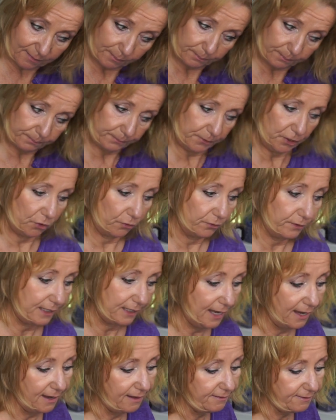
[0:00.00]
the, you know, the
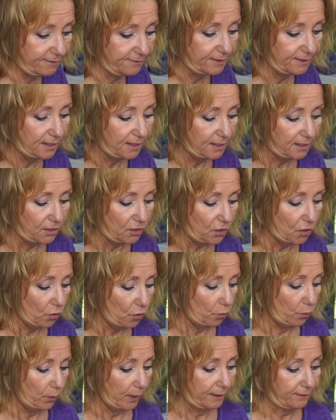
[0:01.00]
case
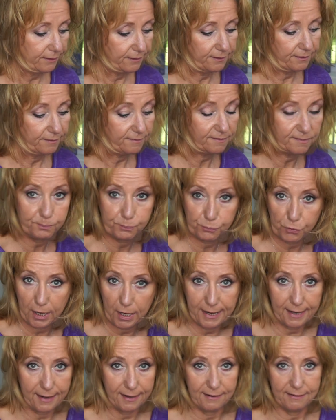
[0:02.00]
with
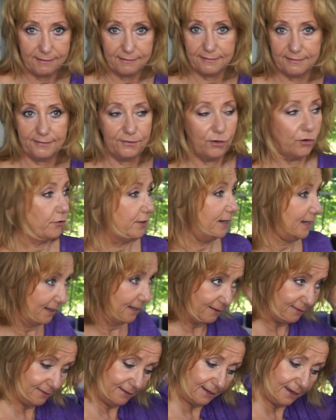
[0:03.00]
sprays or
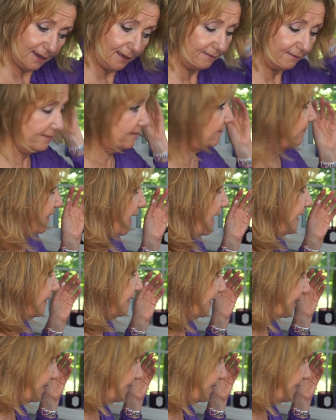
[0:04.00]
anything else of that